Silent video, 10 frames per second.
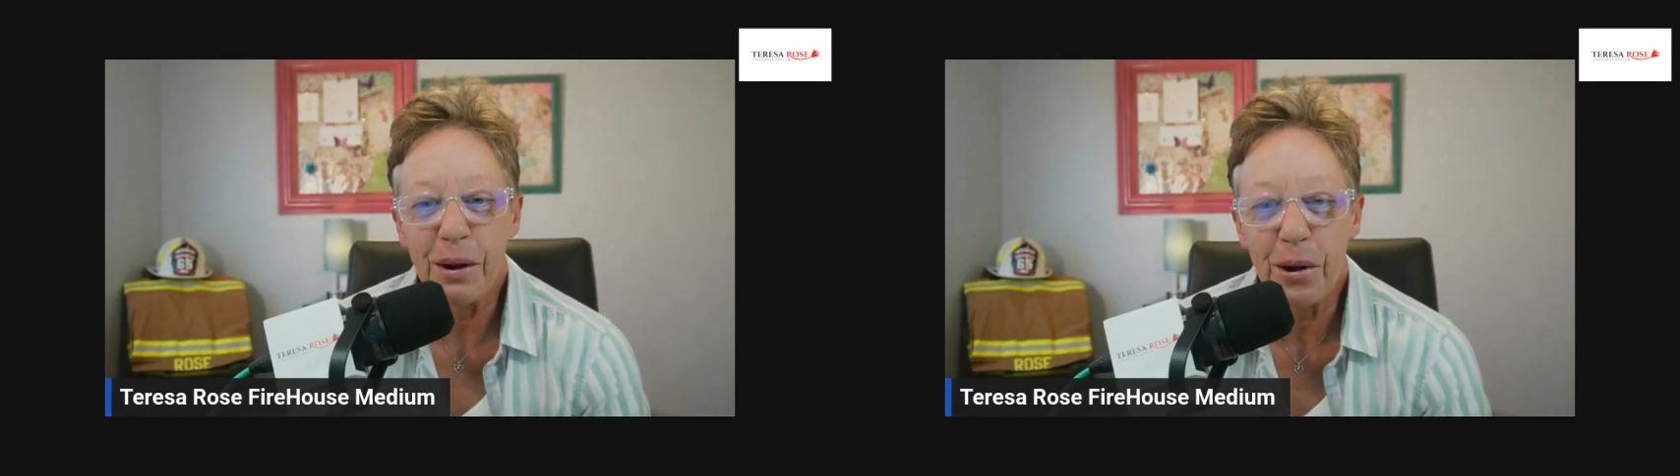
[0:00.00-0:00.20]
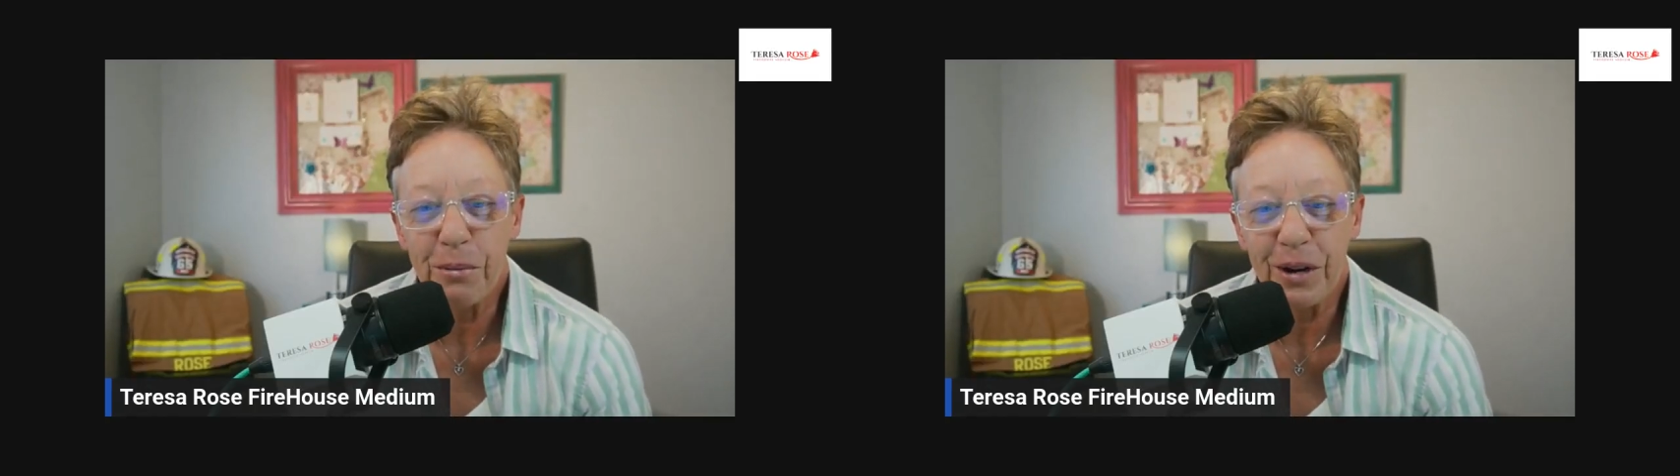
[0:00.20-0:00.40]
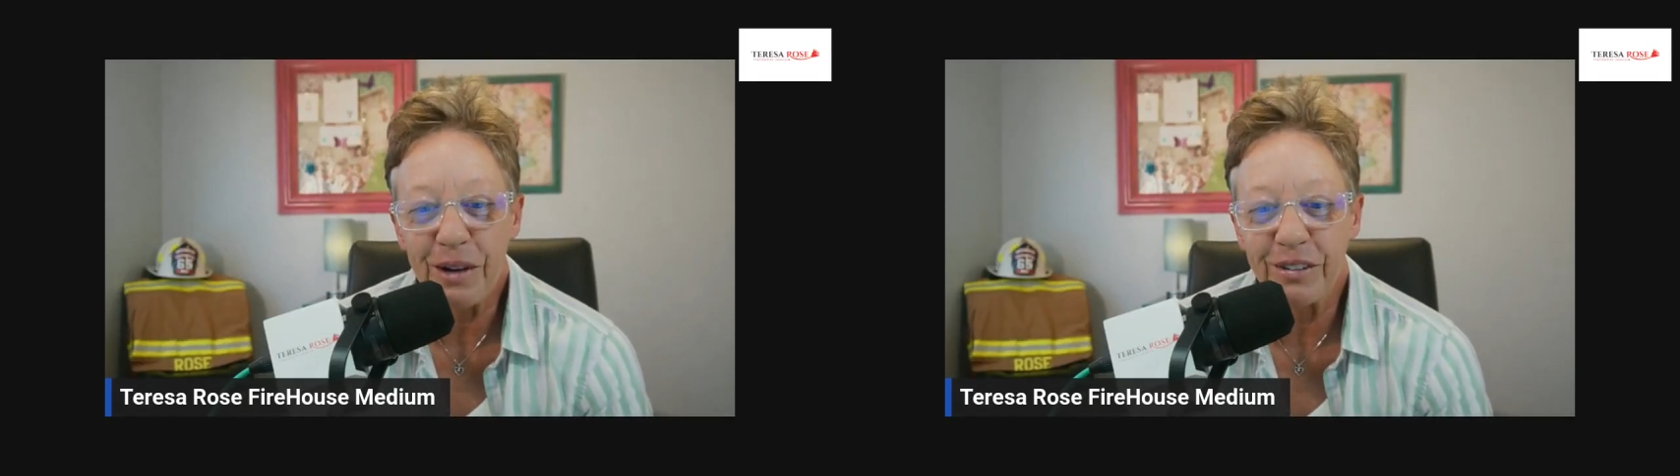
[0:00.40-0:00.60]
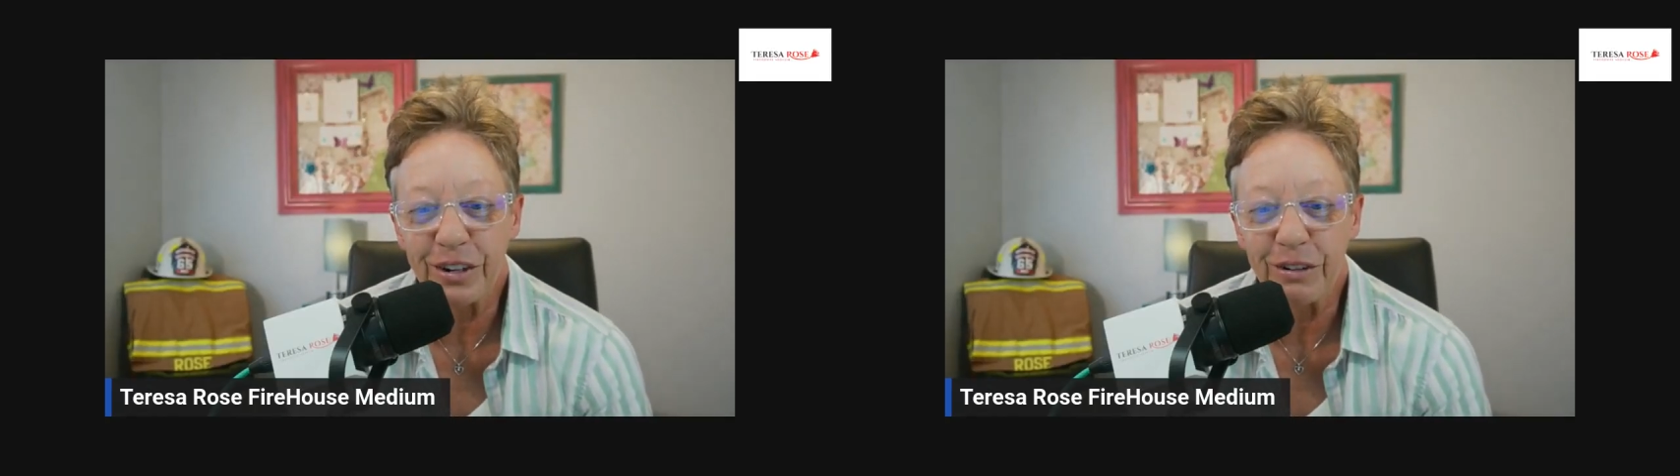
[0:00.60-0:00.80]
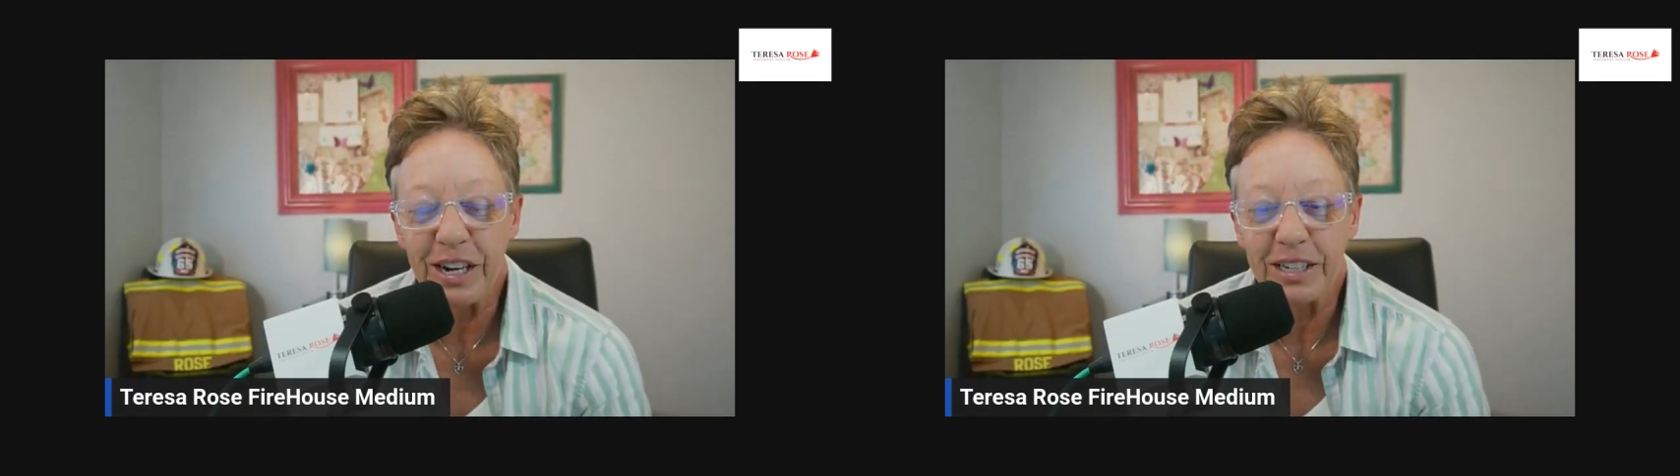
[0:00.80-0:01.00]
I hope you're having
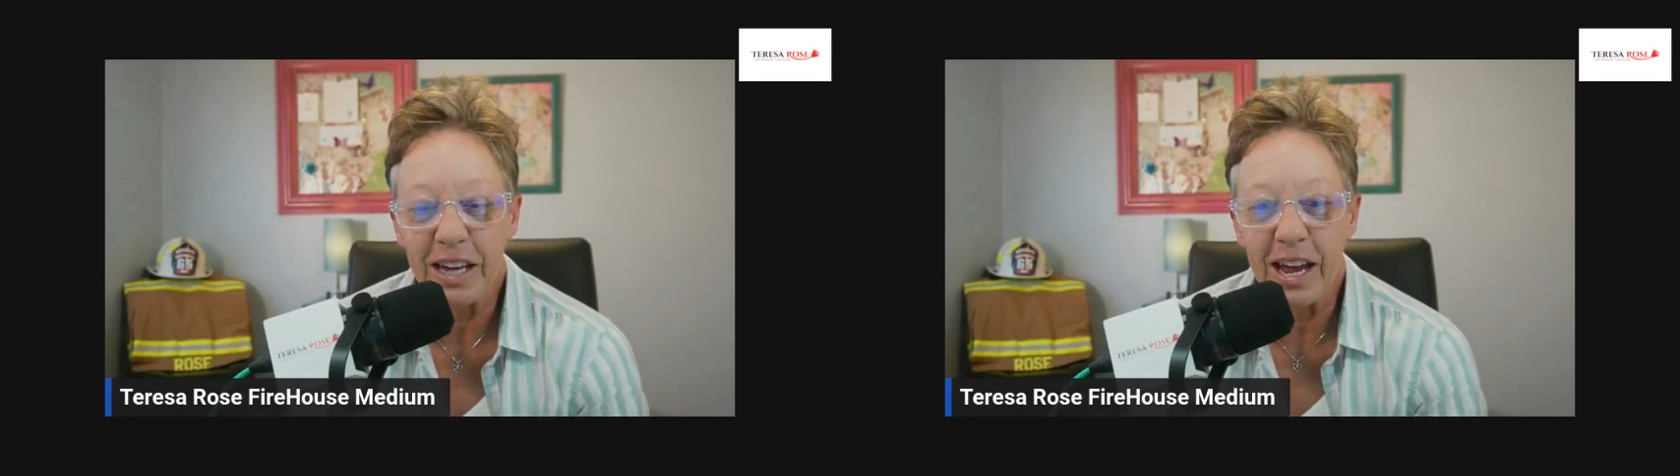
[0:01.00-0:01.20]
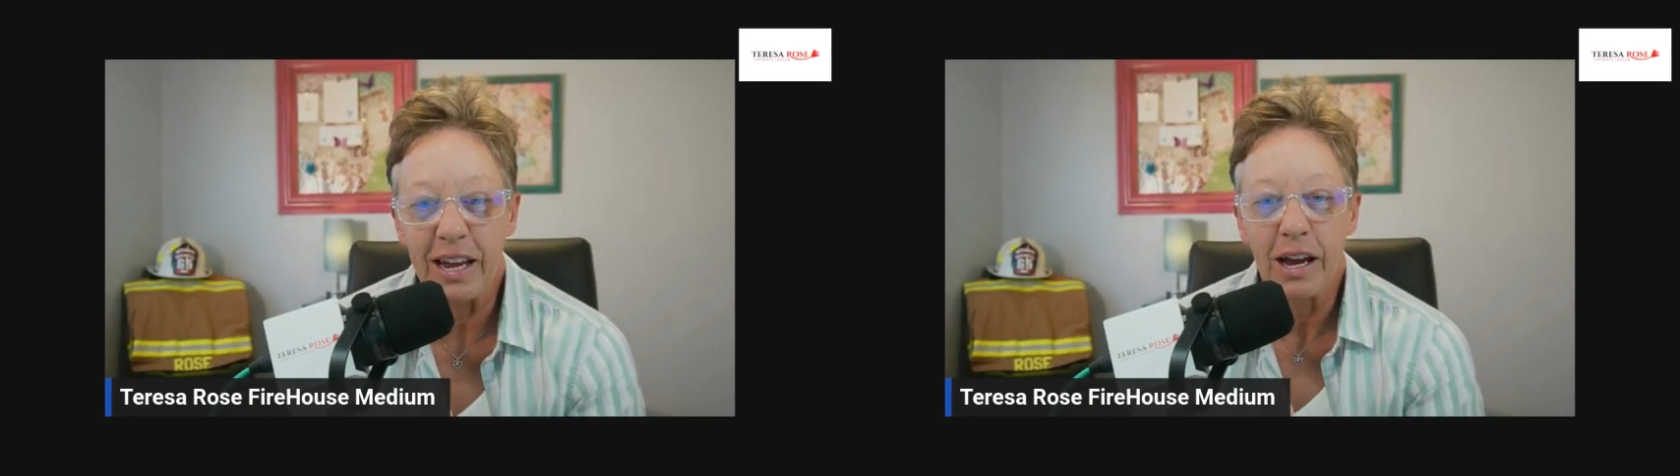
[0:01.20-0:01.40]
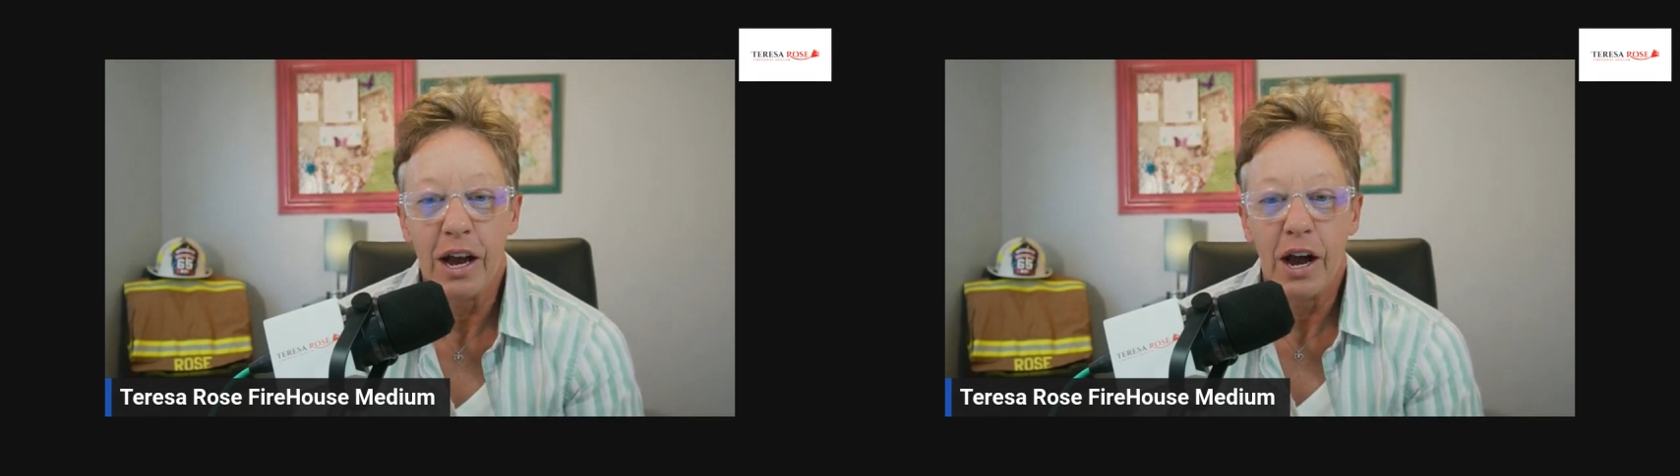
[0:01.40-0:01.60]
a great day.